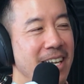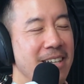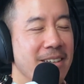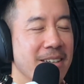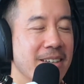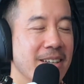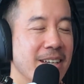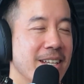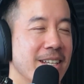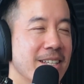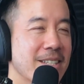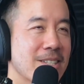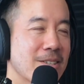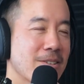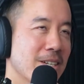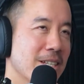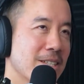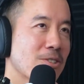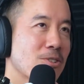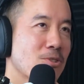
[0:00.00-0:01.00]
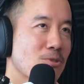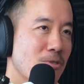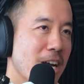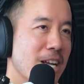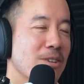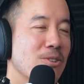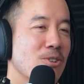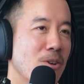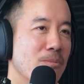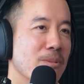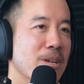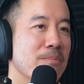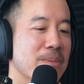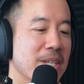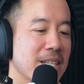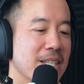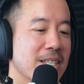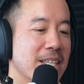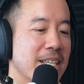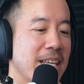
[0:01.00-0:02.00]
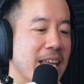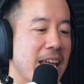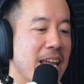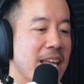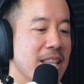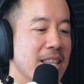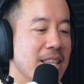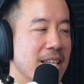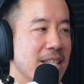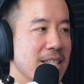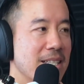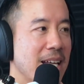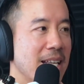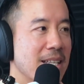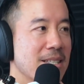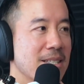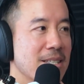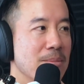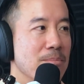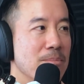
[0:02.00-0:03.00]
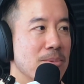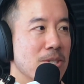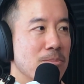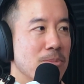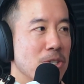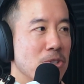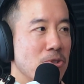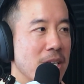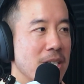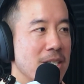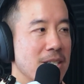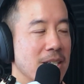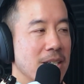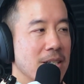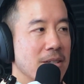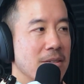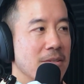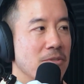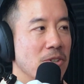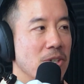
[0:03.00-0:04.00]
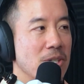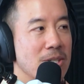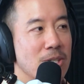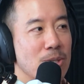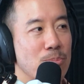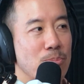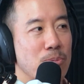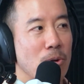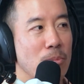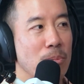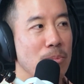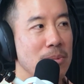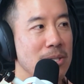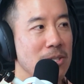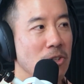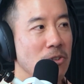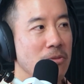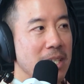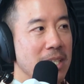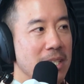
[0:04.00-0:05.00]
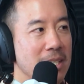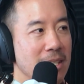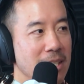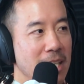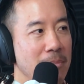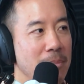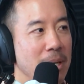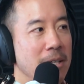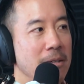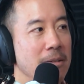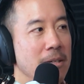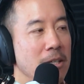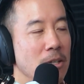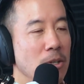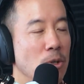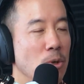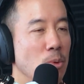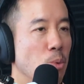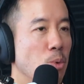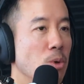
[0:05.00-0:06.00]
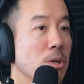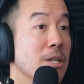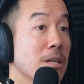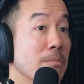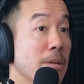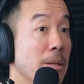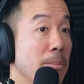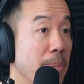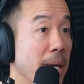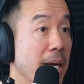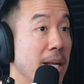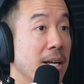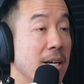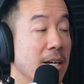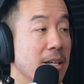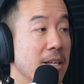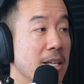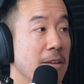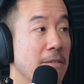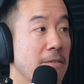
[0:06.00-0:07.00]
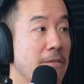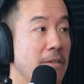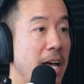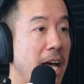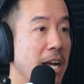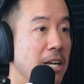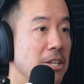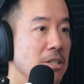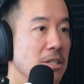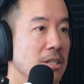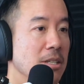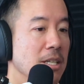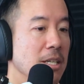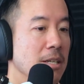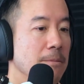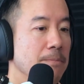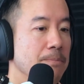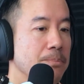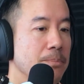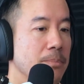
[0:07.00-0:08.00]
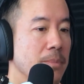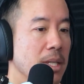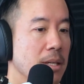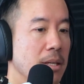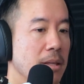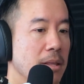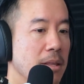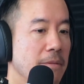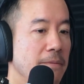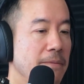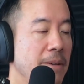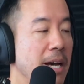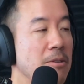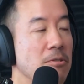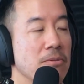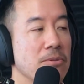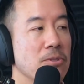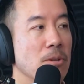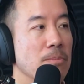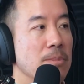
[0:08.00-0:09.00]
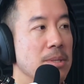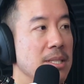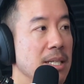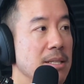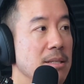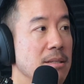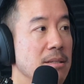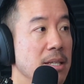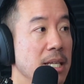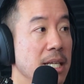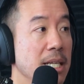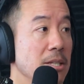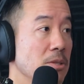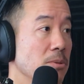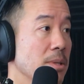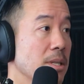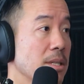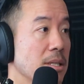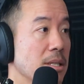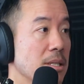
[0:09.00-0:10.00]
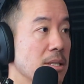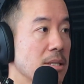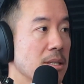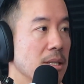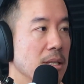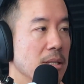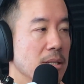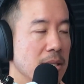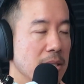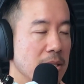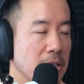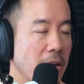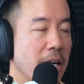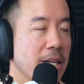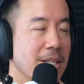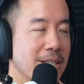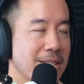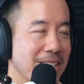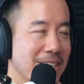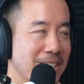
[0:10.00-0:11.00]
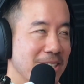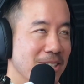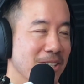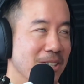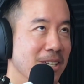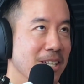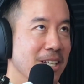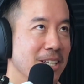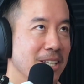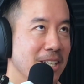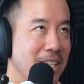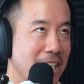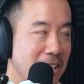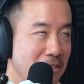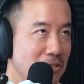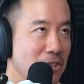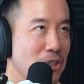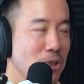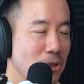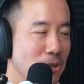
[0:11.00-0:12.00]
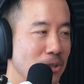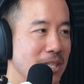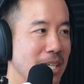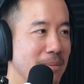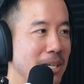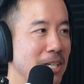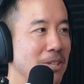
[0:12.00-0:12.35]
And it's a great comment because, again, there's that symptom addressing versus problem solving dilemma. Wouldn't it be better if actually the founder of Tom's doesn't need to exist? Sorry, doesn't need to give shoes.